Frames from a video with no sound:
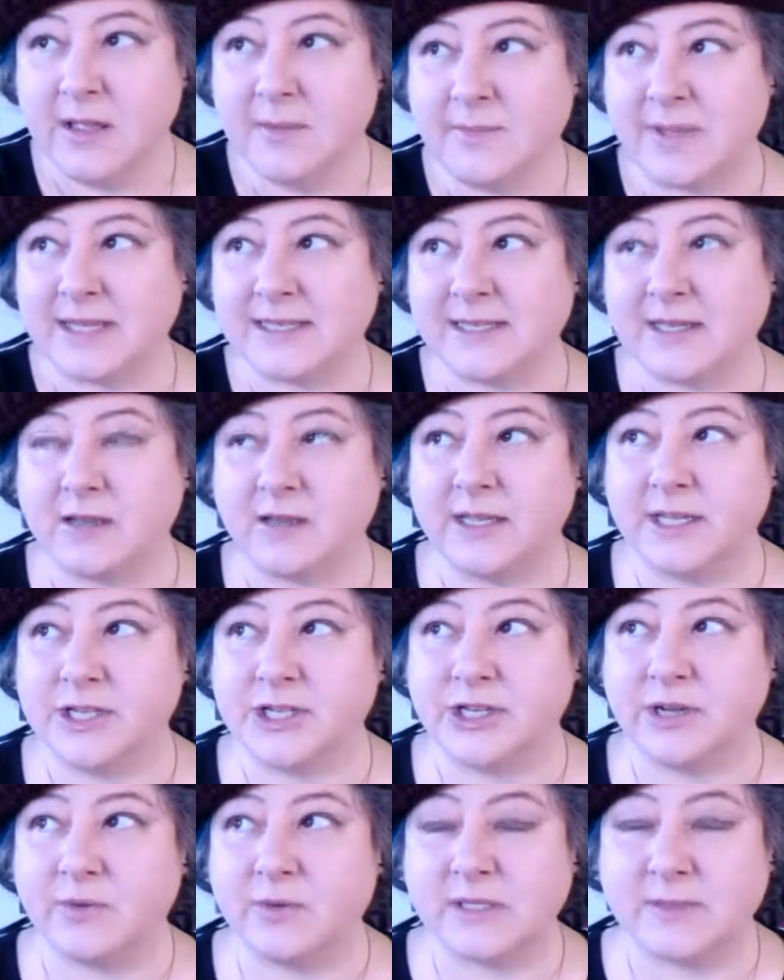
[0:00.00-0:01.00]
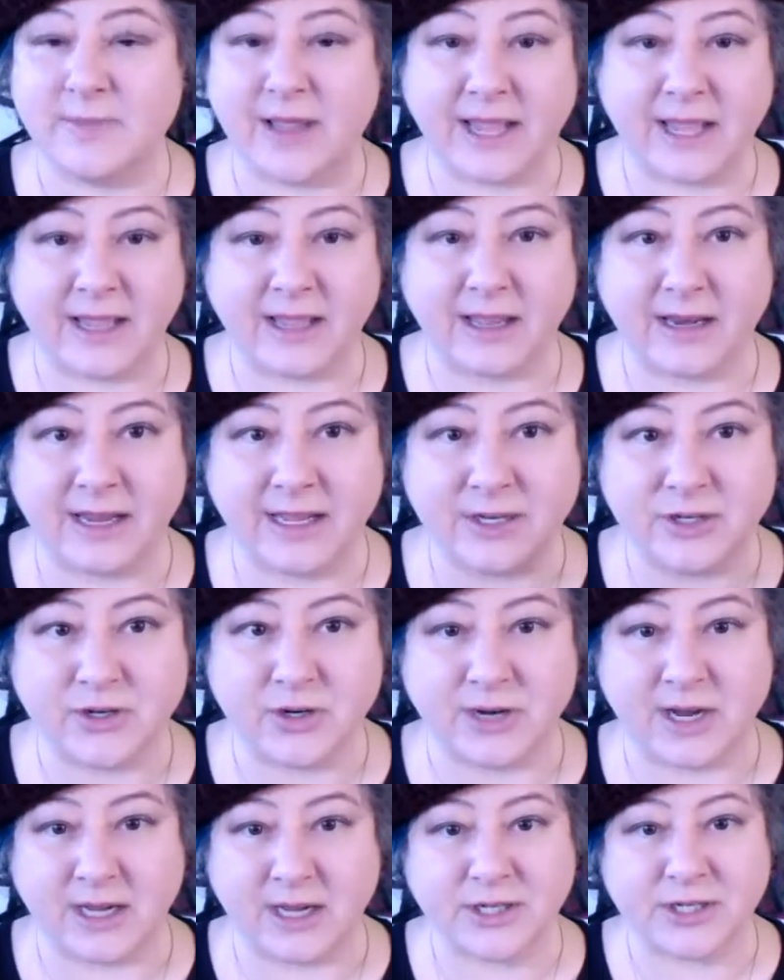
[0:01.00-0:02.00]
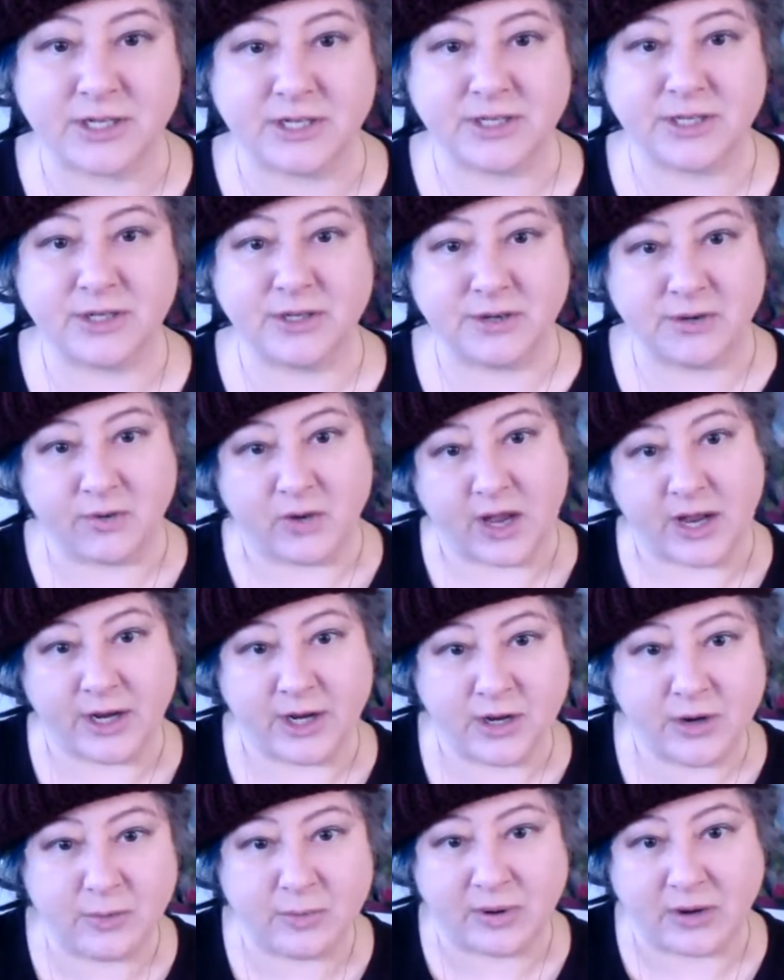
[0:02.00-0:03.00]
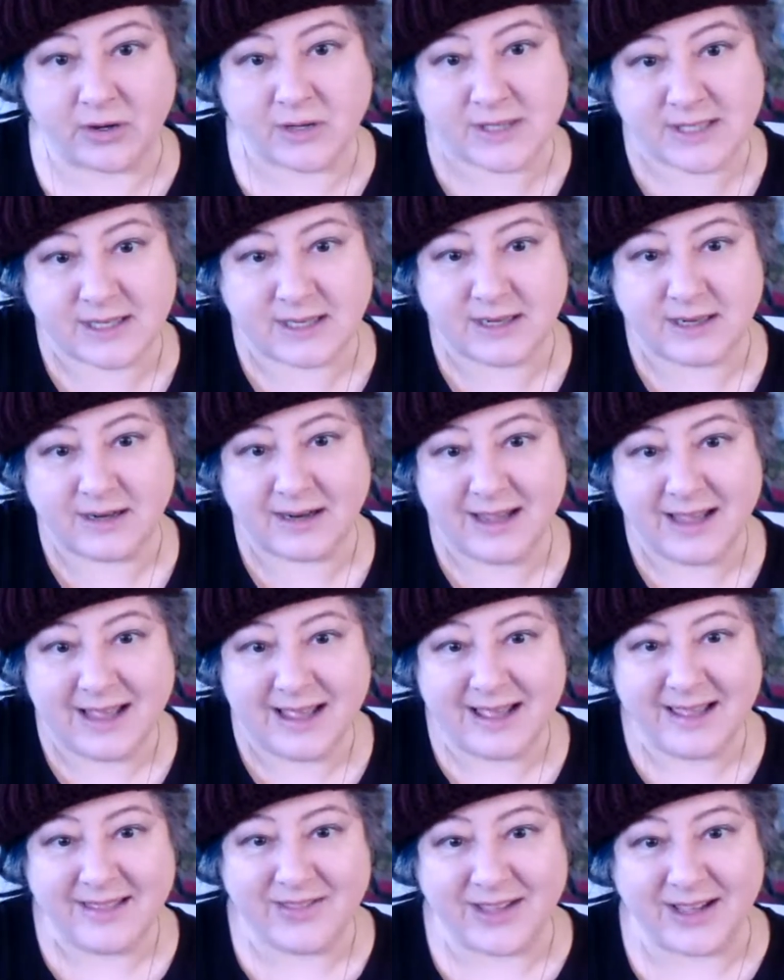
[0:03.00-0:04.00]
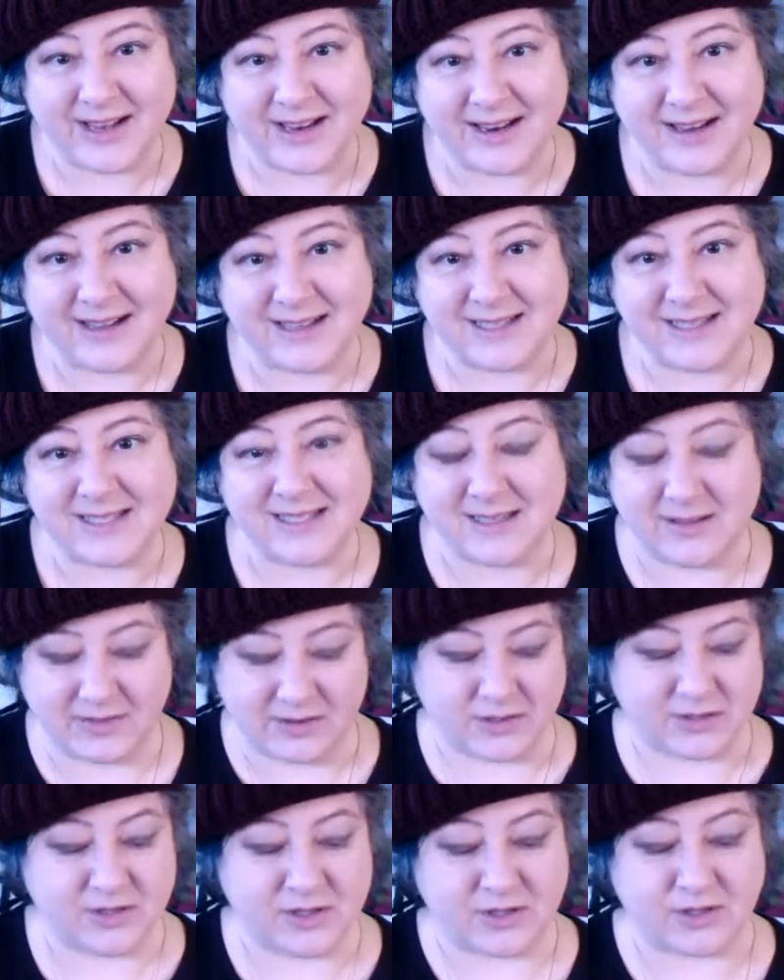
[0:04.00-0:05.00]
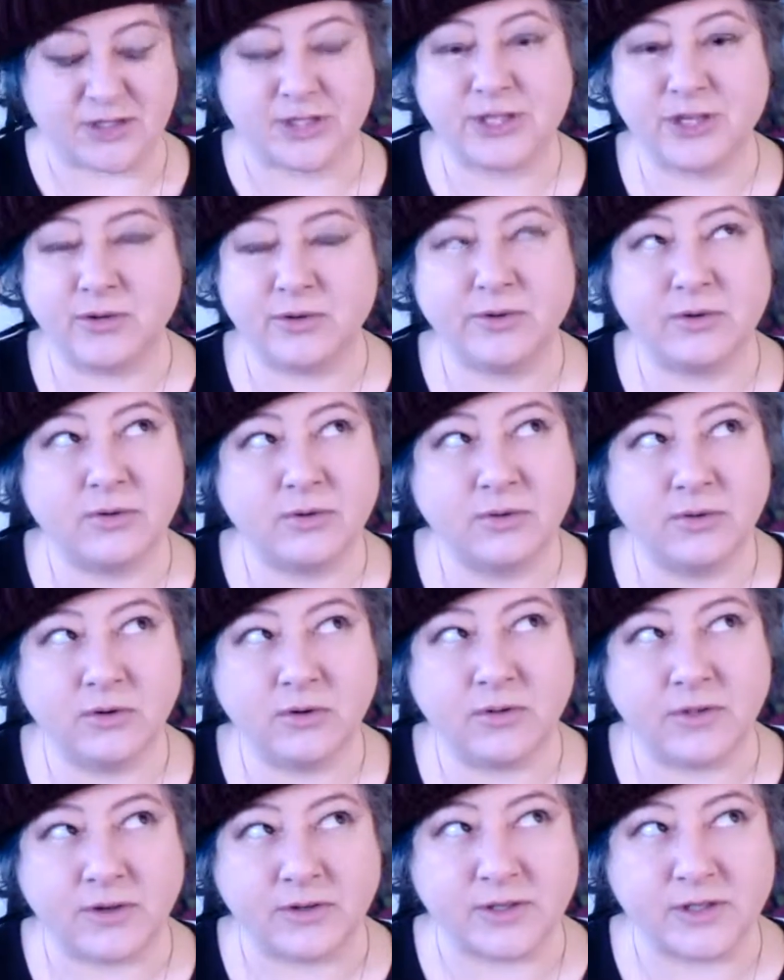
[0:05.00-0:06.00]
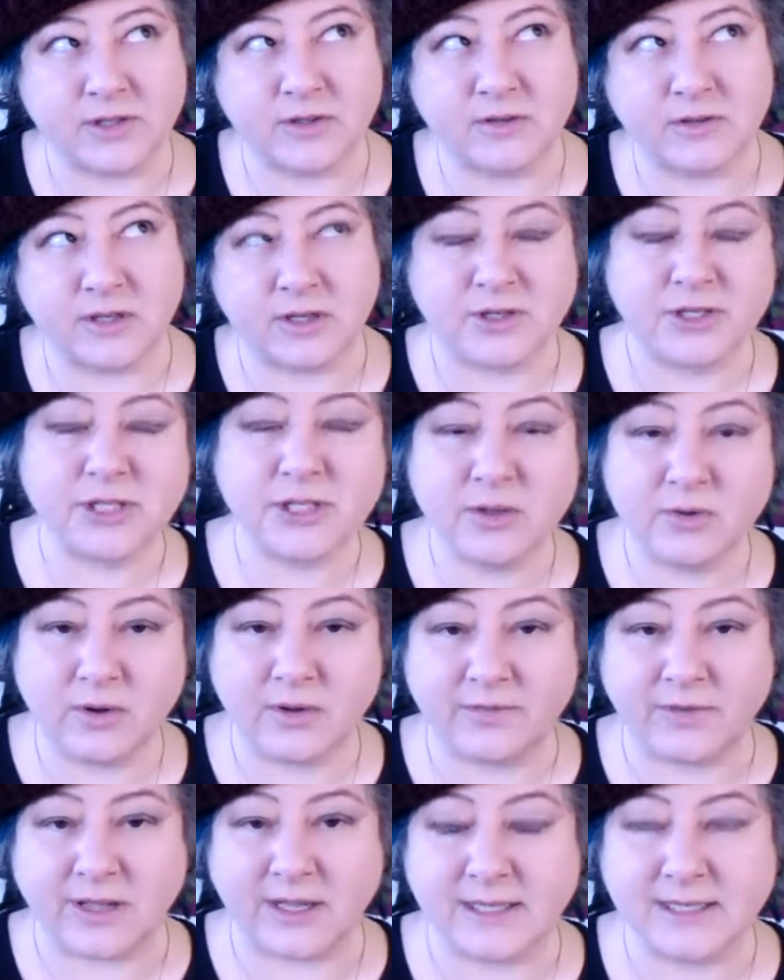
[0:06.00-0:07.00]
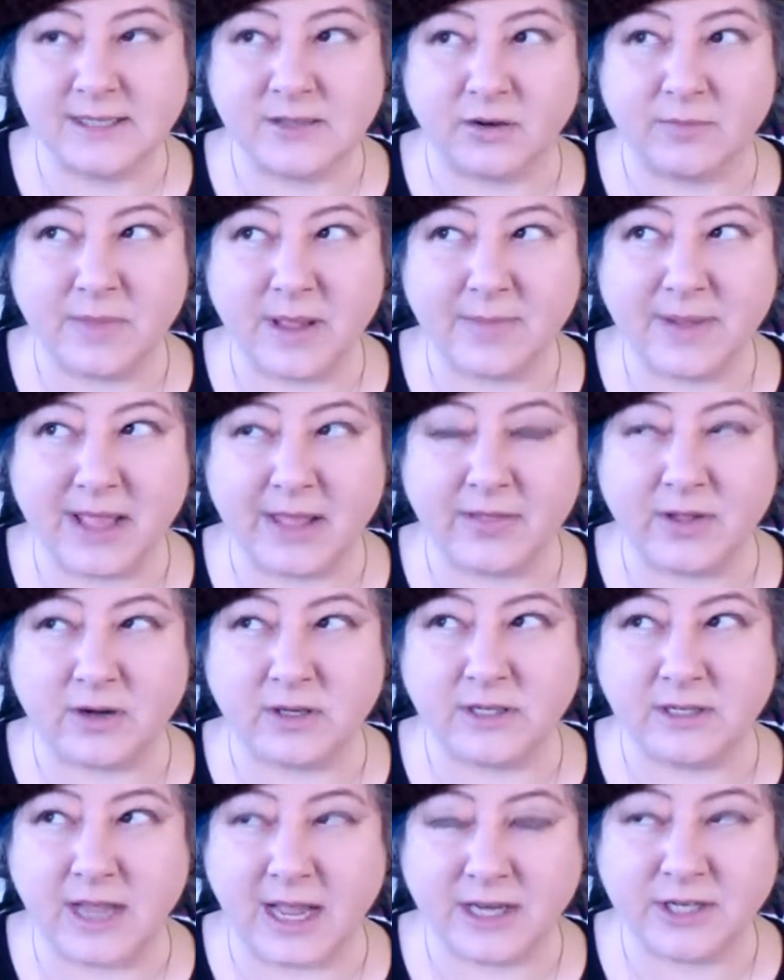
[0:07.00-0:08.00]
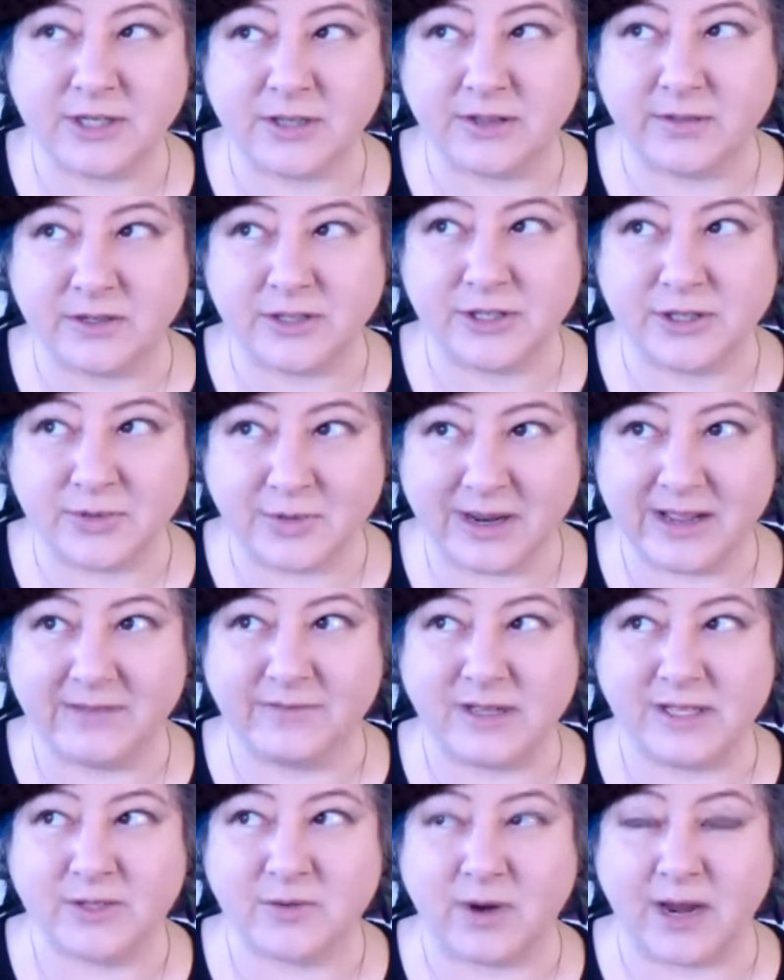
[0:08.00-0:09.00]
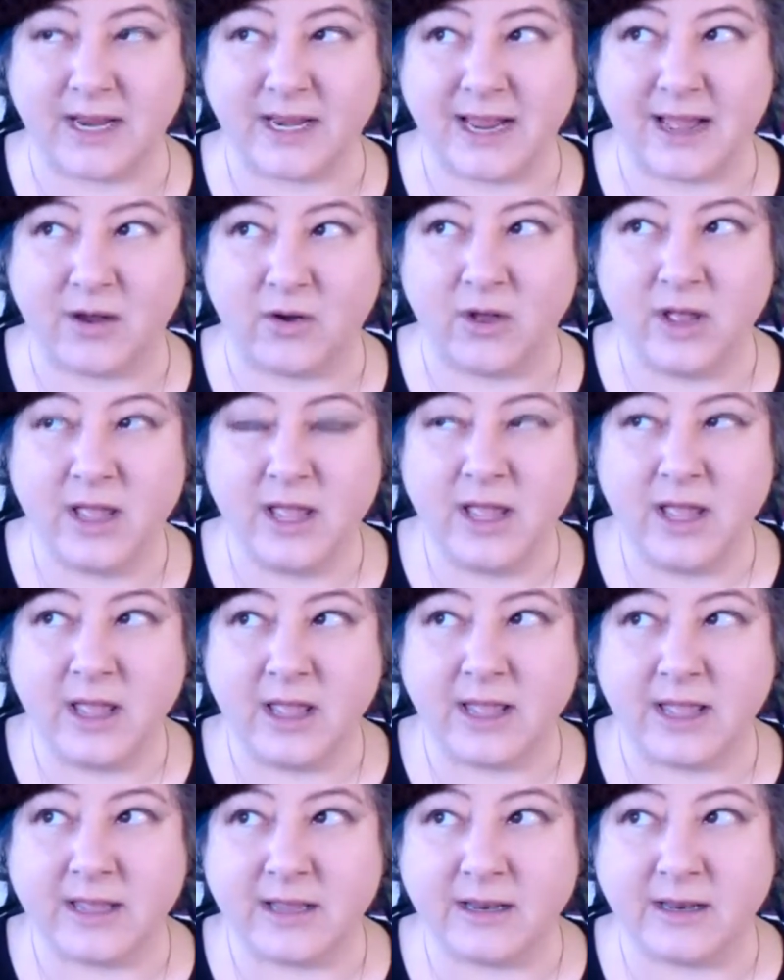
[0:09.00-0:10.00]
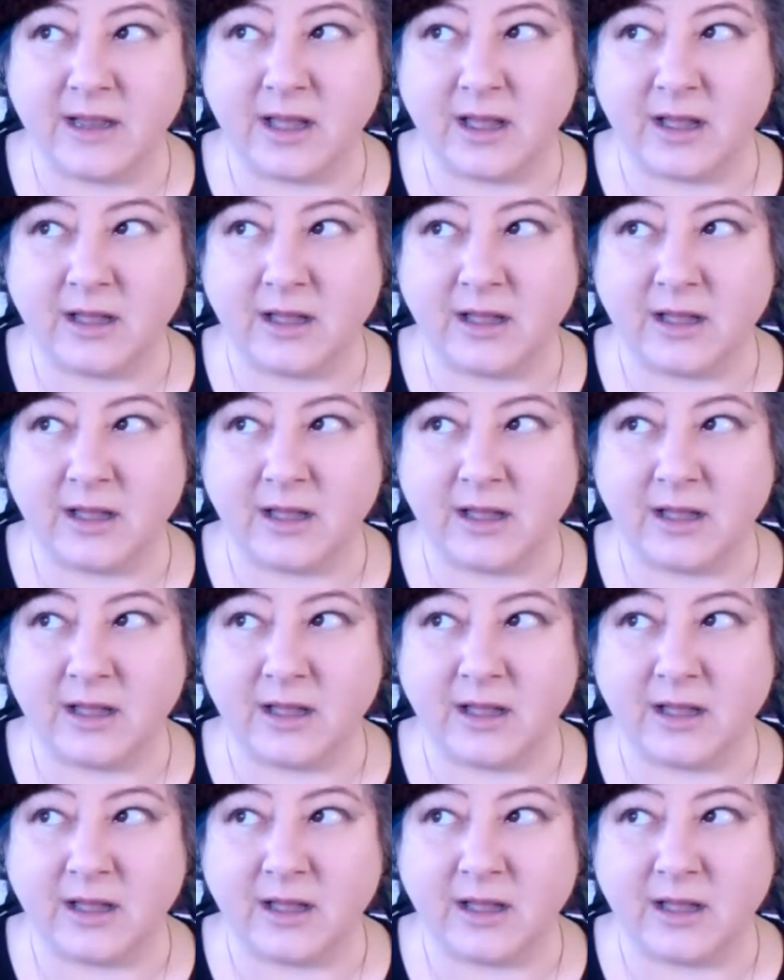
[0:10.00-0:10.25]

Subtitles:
Basically, she was making an introduction to a new person that is, there's two of us, or maybe there's three of us right now in